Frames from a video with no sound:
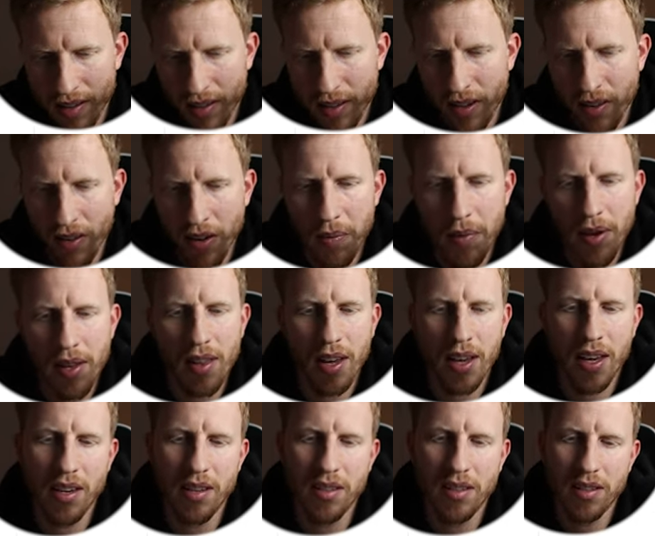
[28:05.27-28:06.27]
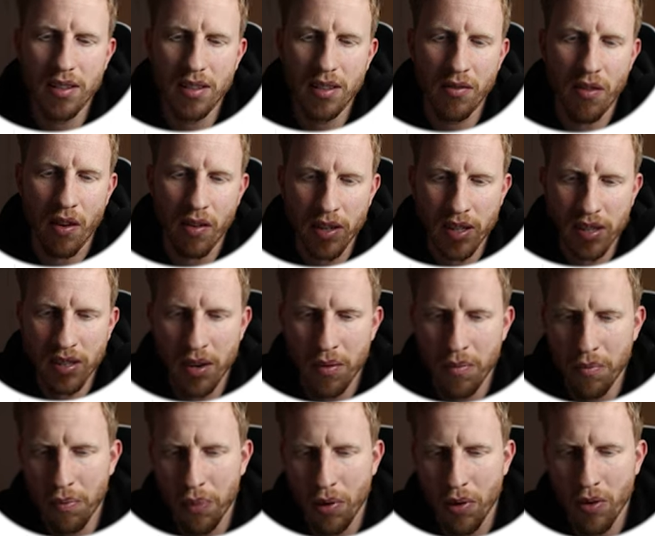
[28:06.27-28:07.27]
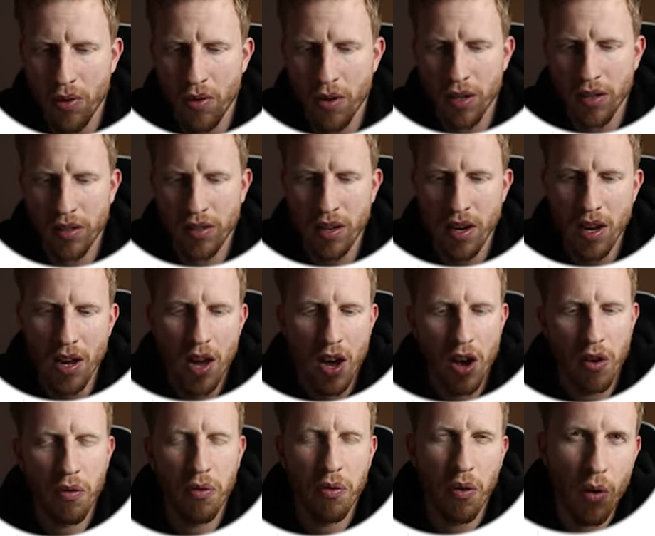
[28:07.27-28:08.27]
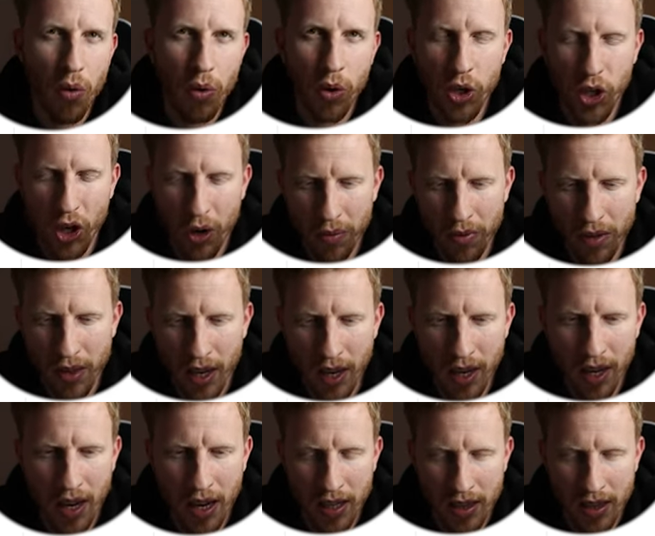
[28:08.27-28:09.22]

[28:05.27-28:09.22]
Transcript: You know what I mean? Like, it's very simple. It's a Photoshop thing.